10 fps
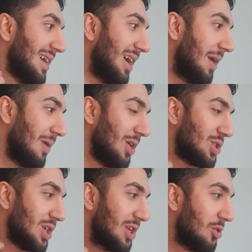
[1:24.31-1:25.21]
I'm
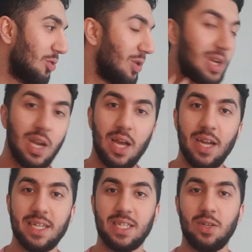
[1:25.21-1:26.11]
launching new
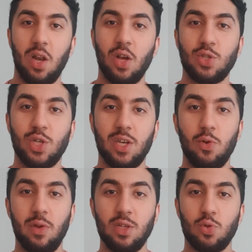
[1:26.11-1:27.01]
lookalikes, launching
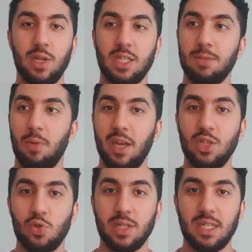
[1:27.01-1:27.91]
new interests in my
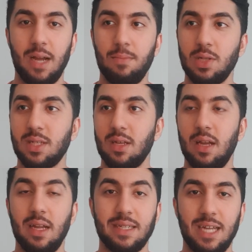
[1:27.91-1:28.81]
interest
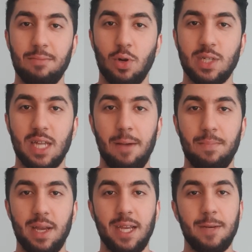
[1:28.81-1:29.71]
sandbox
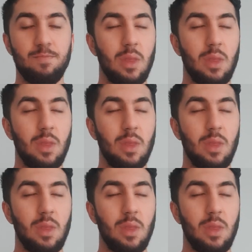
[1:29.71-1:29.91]
campaign,